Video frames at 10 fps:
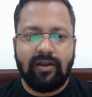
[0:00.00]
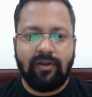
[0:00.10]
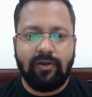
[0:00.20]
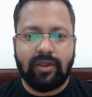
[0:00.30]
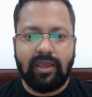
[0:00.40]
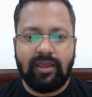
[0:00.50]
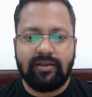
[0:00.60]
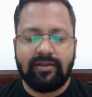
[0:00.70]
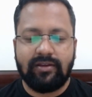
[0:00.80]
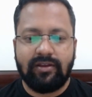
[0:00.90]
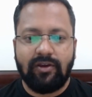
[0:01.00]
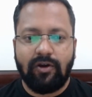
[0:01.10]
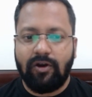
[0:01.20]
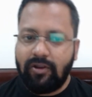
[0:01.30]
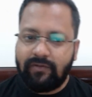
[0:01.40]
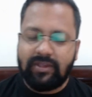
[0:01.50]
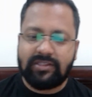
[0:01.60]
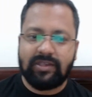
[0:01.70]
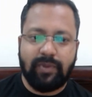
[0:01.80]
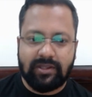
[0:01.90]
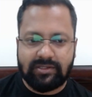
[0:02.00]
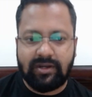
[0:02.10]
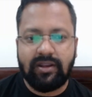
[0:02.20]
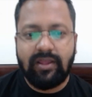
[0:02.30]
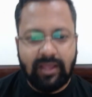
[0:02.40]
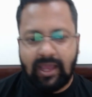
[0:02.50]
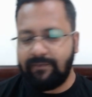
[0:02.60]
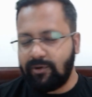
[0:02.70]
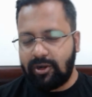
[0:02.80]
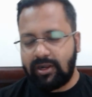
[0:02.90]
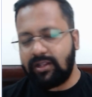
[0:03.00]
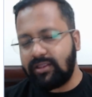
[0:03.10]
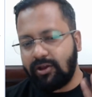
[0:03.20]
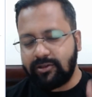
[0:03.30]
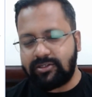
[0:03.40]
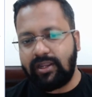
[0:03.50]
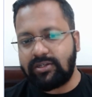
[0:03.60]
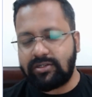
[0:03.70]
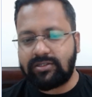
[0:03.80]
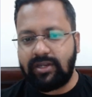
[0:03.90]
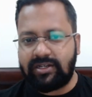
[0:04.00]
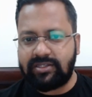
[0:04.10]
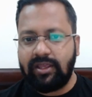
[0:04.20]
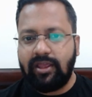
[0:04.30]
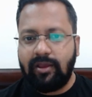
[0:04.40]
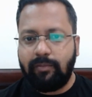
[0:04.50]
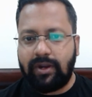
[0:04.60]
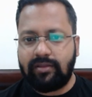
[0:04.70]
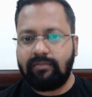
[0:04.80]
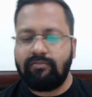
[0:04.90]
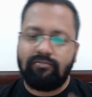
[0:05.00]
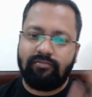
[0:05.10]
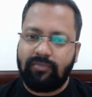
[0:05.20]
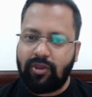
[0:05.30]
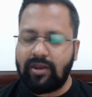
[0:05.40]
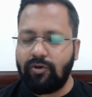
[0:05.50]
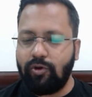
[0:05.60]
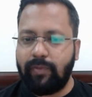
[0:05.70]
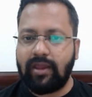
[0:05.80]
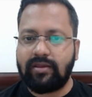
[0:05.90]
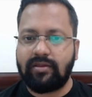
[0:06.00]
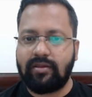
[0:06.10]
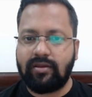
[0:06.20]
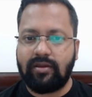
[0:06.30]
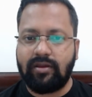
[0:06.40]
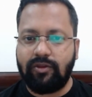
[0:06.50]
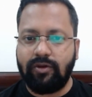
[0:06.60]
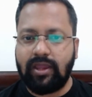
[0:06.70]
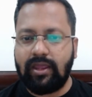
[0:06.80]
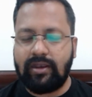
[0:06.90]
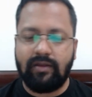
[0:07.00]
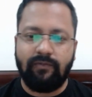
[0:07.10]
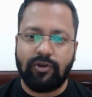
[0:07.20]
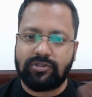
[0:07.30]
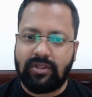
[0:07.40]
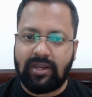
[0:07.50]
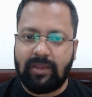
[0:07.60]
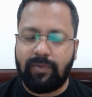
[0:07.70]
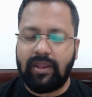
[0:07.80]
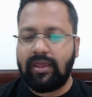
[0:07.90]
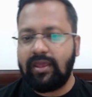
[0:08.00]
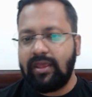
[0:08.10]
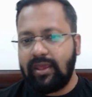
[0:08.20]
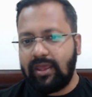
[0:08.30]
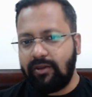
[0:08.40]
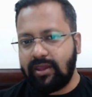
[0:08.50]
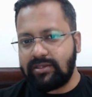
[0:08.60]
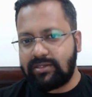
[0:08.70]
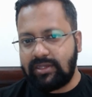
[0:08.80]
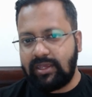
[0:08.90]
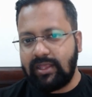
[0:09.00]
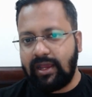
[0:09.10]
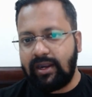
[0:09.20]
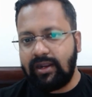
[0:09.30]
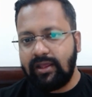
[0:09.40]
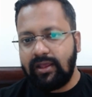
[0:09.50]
Okay, all of these are present. I have not written the oxidation states, but you can go back, you can watch the replay, and you can see that